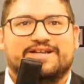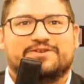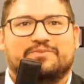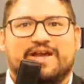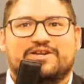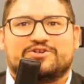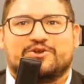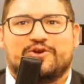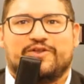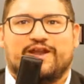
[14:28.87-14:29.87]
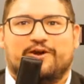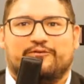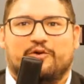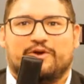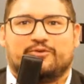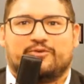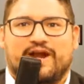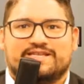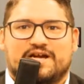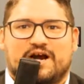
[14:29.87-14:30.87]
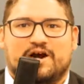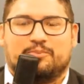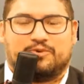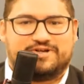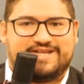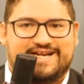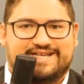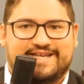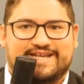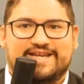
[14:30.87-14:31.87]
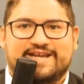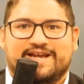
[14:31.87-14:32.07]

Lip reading: make sure that our voting rights are protected.